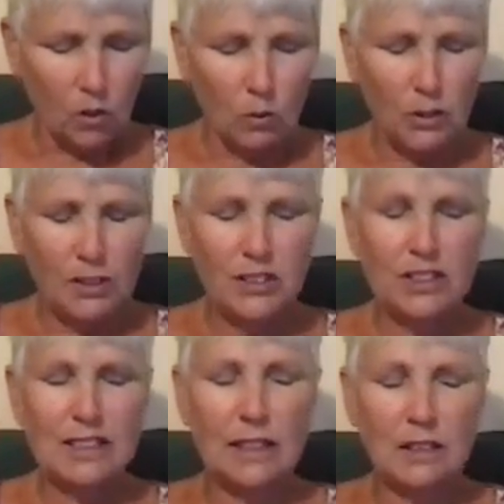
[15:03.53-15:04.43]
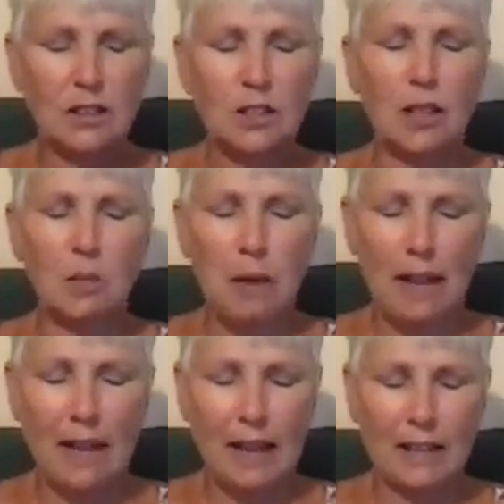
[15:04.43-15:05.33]
Reaches into the
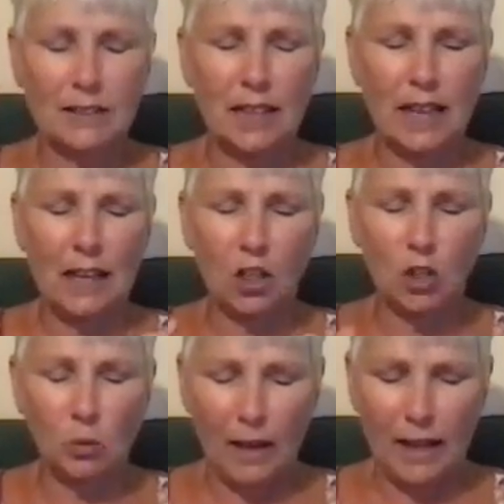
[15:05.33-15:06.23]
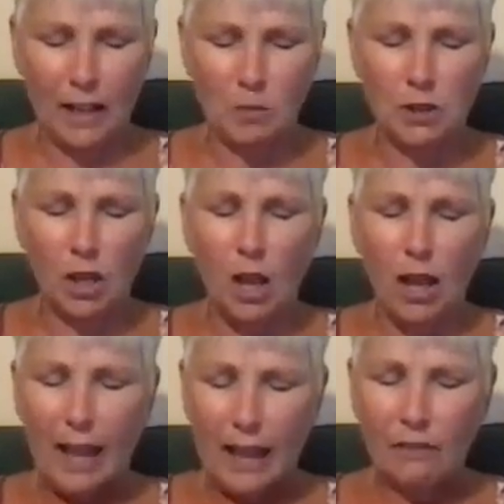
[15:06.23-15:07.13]
past and grabs
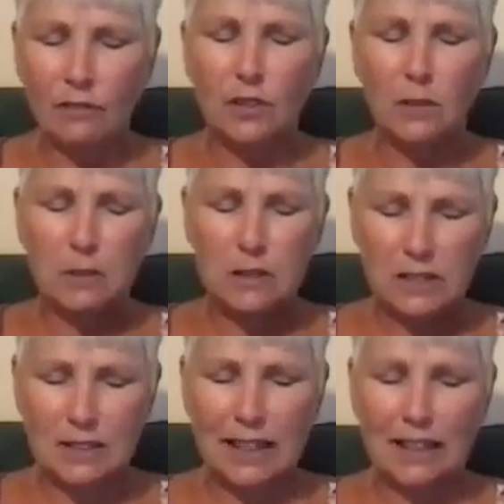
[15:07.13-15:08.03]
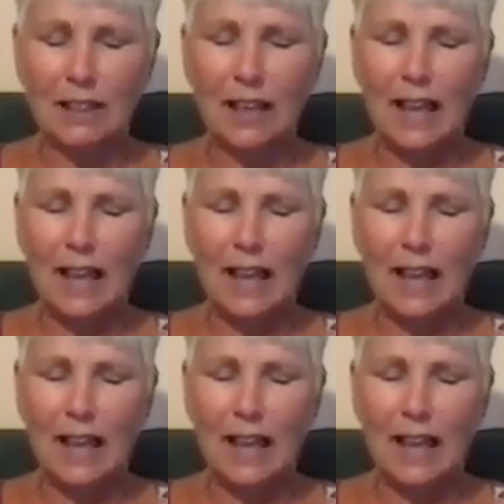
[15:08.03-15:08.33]
every mistake,